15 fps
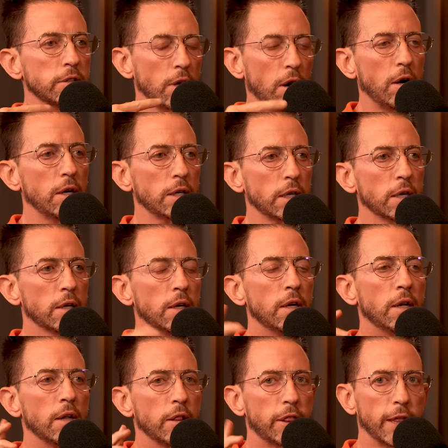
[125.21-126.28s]
talk,
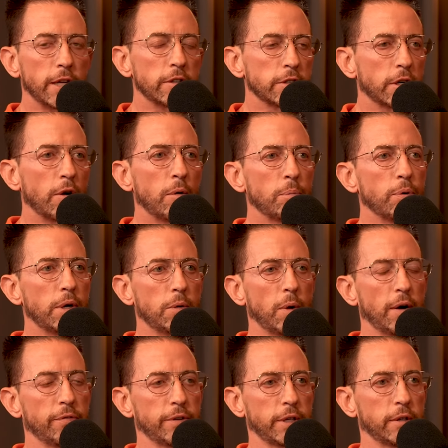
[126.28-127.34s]
things are going pretty
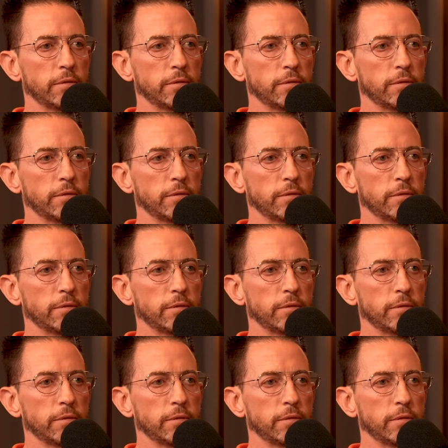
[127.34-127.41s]
well for